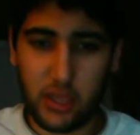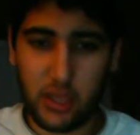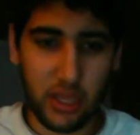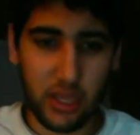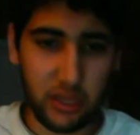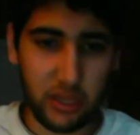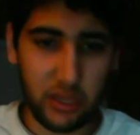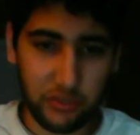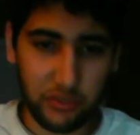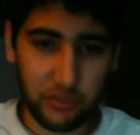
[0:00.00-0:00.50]

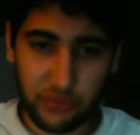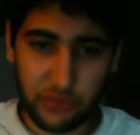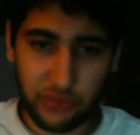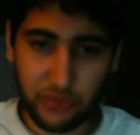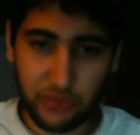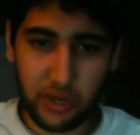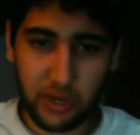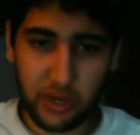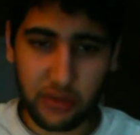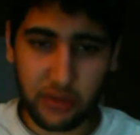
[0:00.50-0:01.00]
And if you
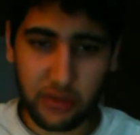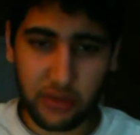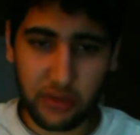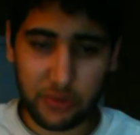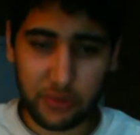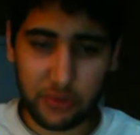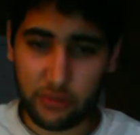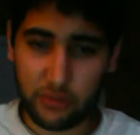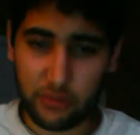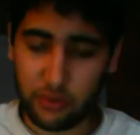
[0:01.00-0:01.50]
want
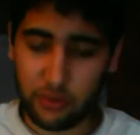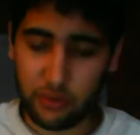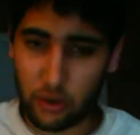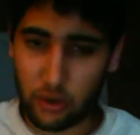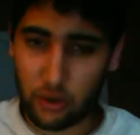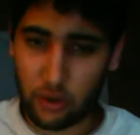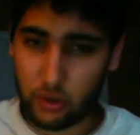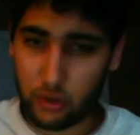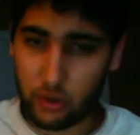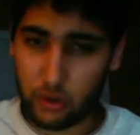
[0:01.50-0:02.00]
to
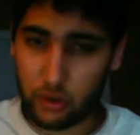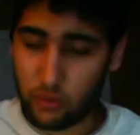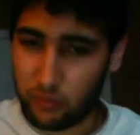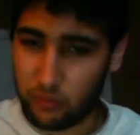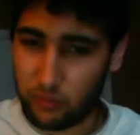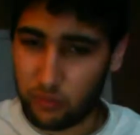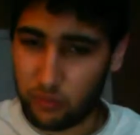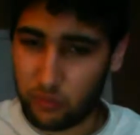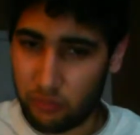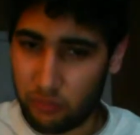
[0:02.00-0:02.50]
know
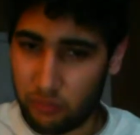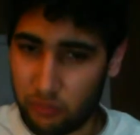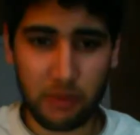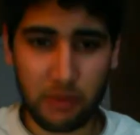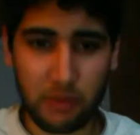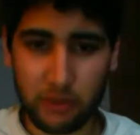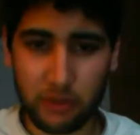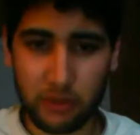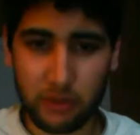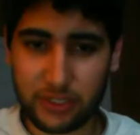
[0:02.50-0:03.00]
more
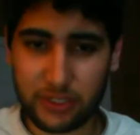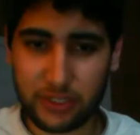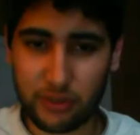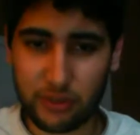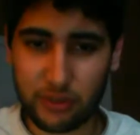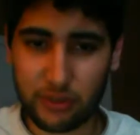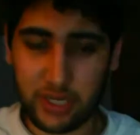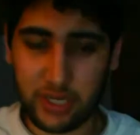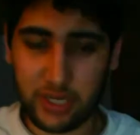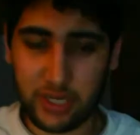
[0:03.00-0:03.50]
about the
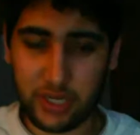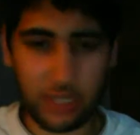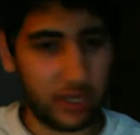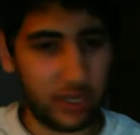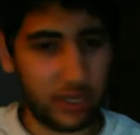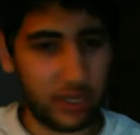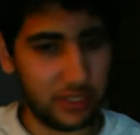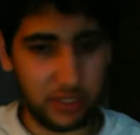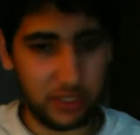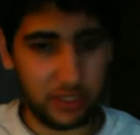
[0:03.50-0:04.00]
story
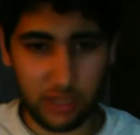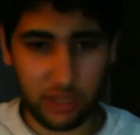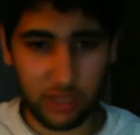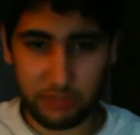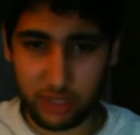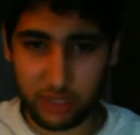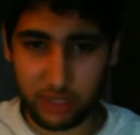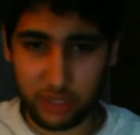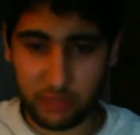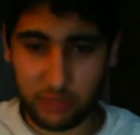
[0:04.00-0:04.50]
until I'm
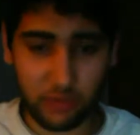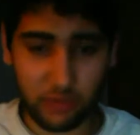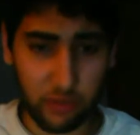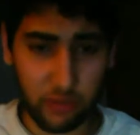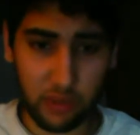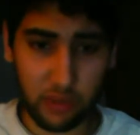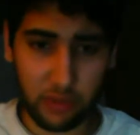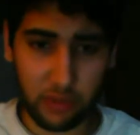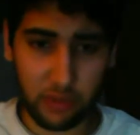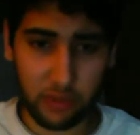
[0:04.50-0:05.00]
done with
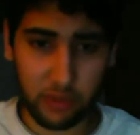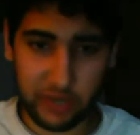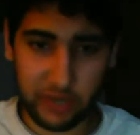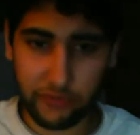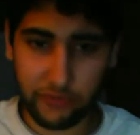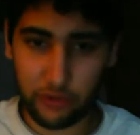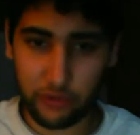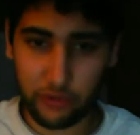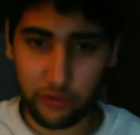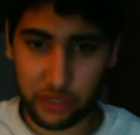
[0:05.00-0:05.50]
the very
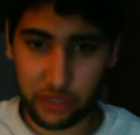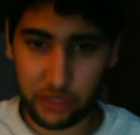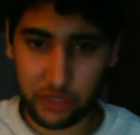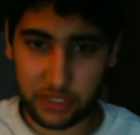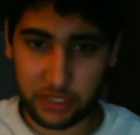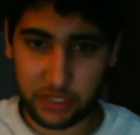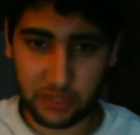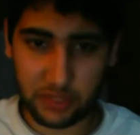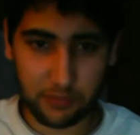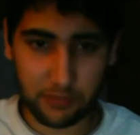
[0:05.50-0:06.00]

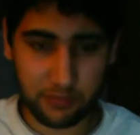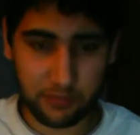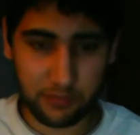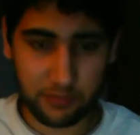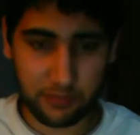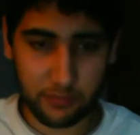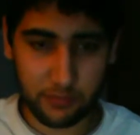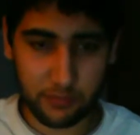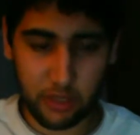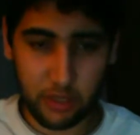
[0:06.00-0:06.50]
first
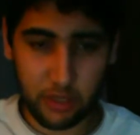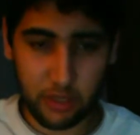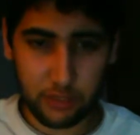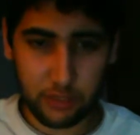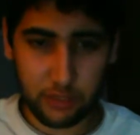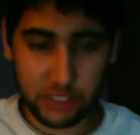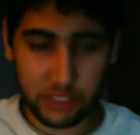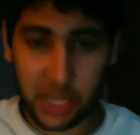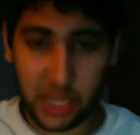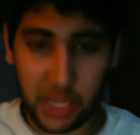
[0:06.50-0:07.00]

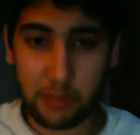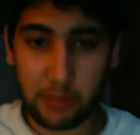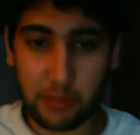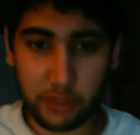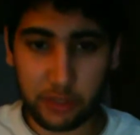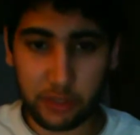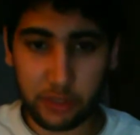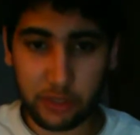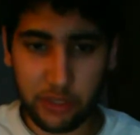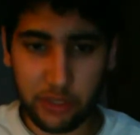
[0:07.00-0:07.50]

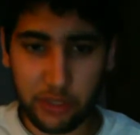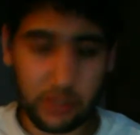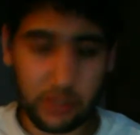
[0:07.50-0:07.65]
chapter,